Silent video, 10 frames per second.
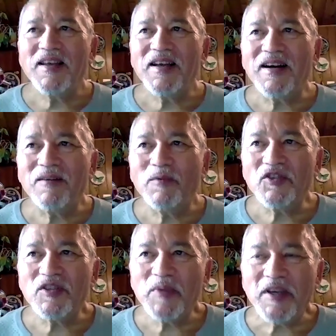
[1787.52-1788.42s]
uh,
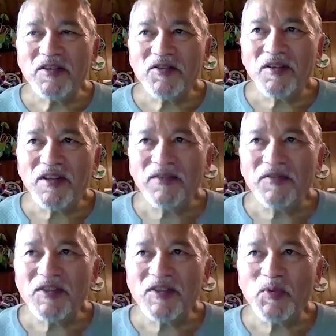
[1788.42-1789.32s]
which is based on
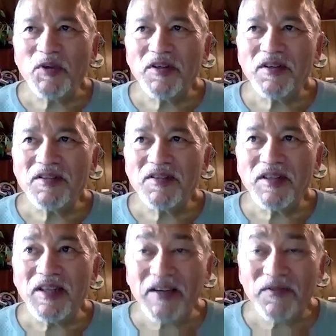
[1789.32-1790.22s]
life
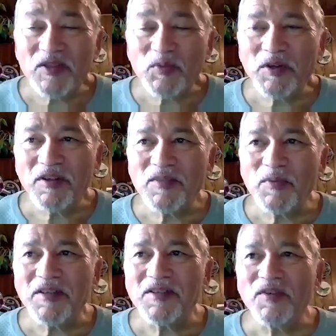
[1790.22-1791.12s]
experience, life experience,
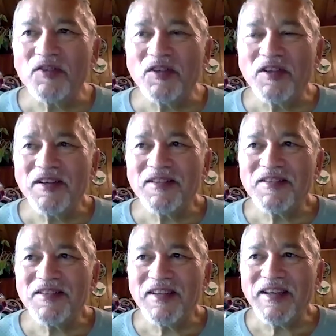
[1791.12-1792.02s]
but it's fictionalized.